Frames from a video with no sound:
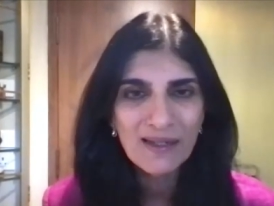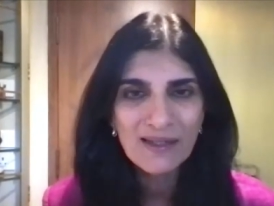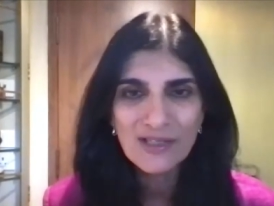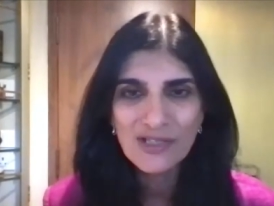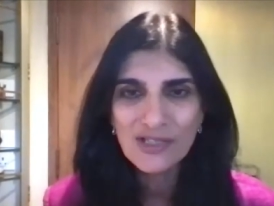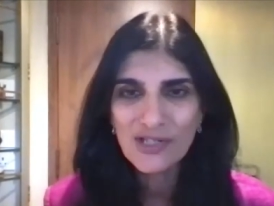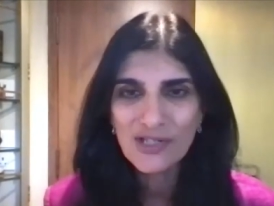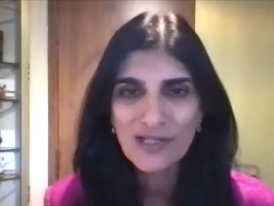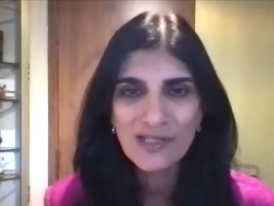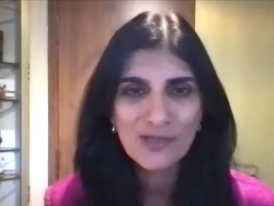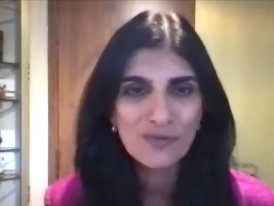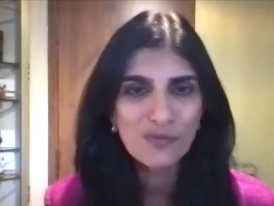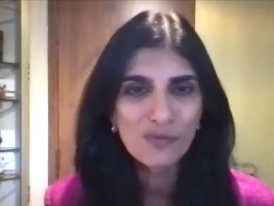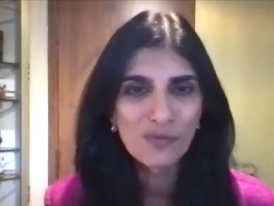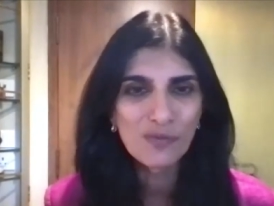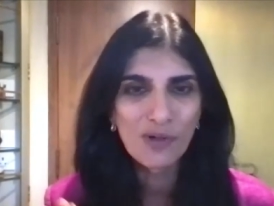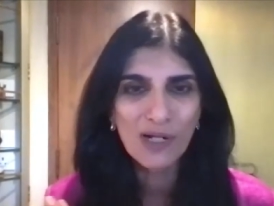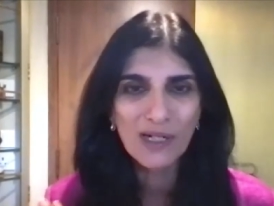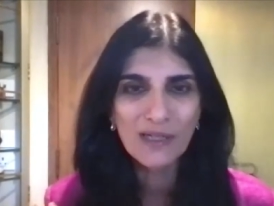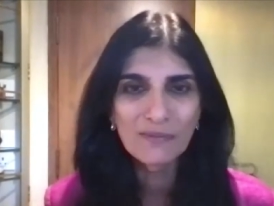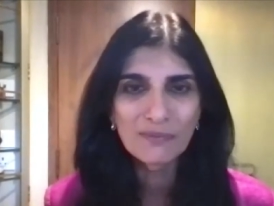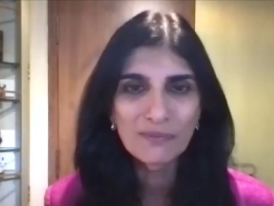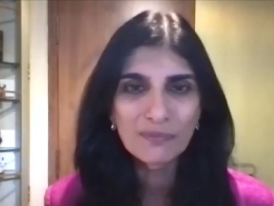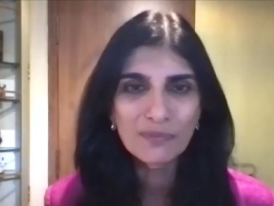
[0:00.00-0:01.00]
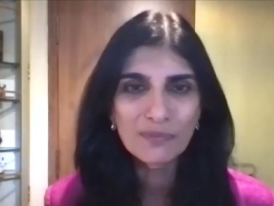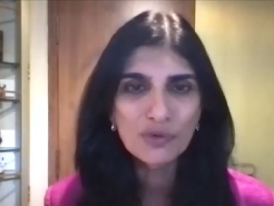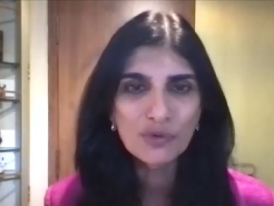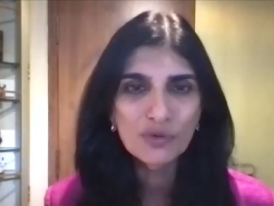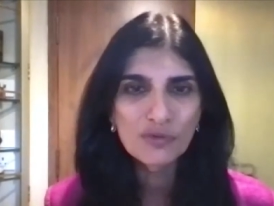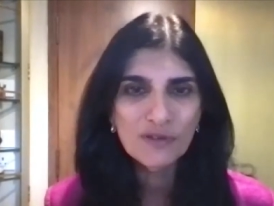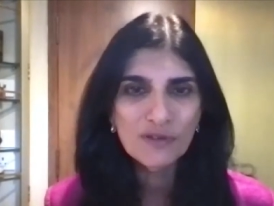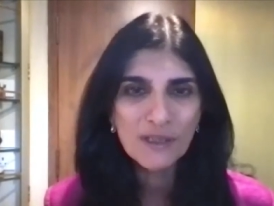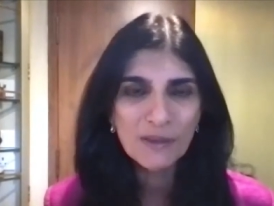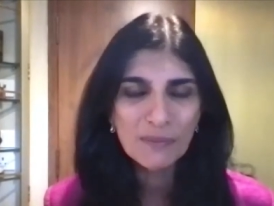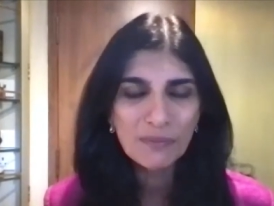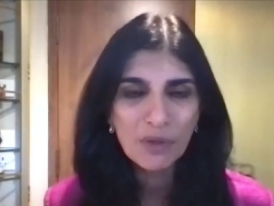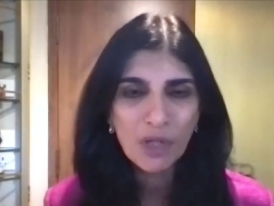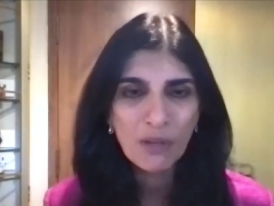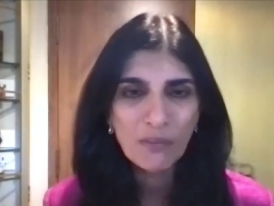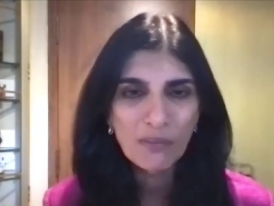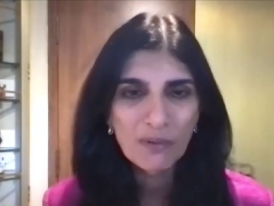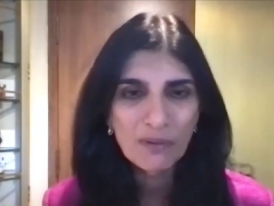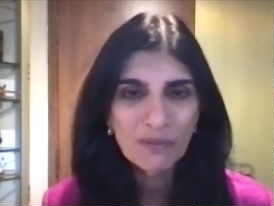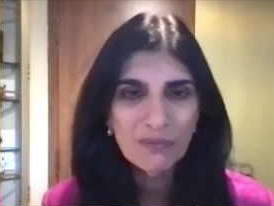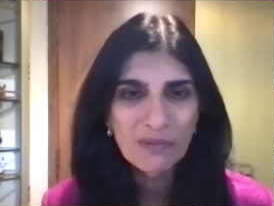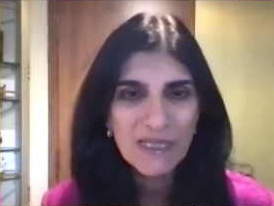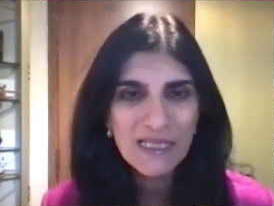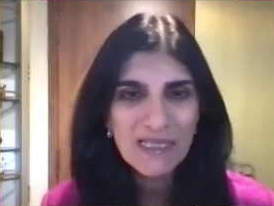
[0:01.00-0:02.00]
Just one prover
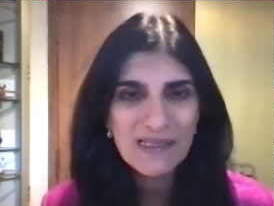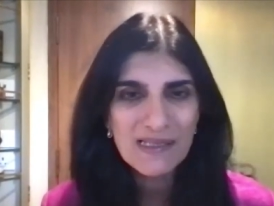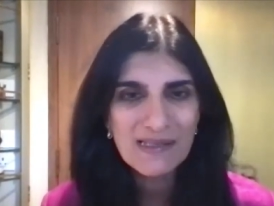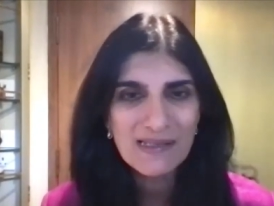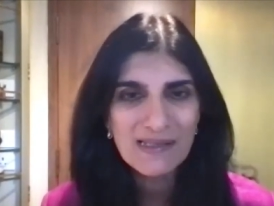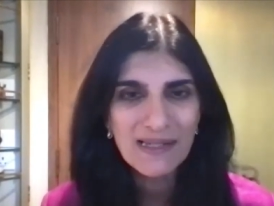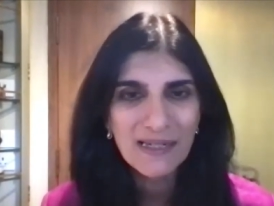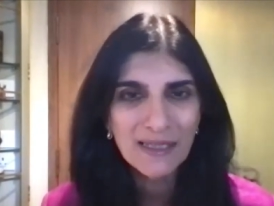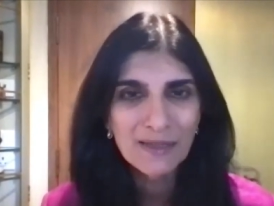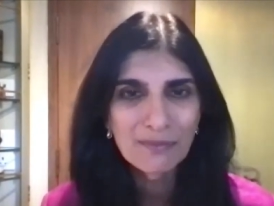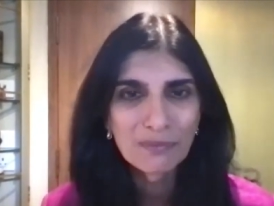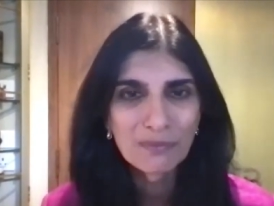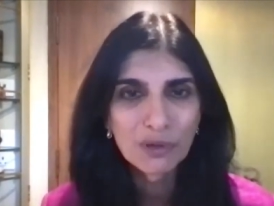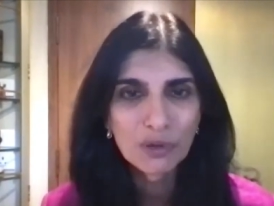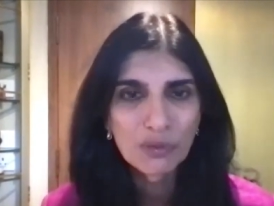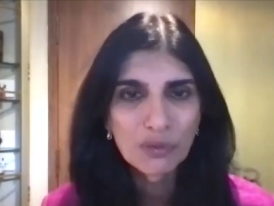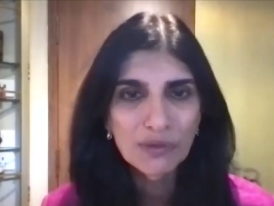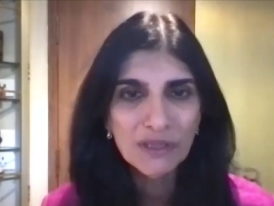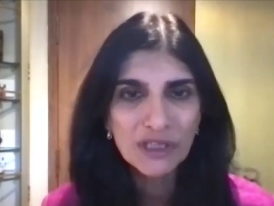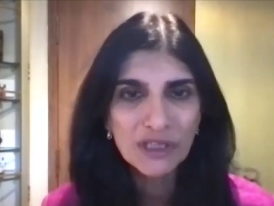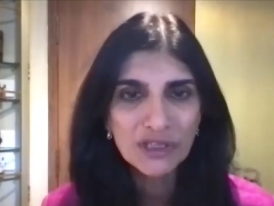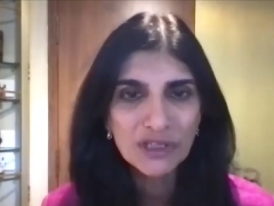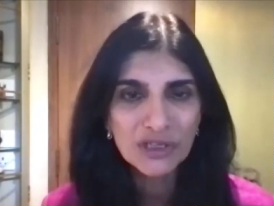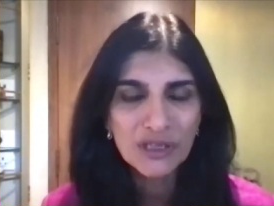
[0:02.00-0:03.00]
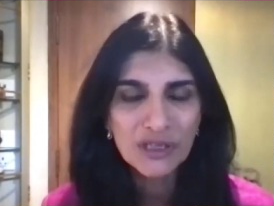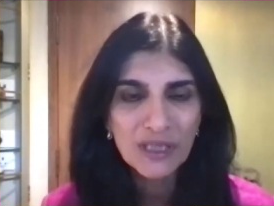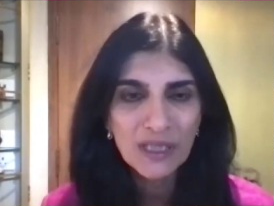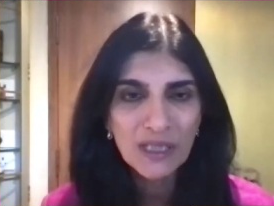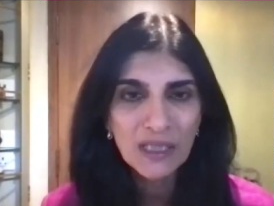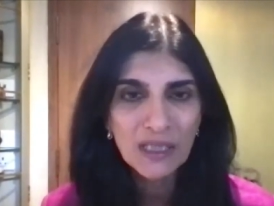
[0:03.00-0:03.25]
probably said bluish.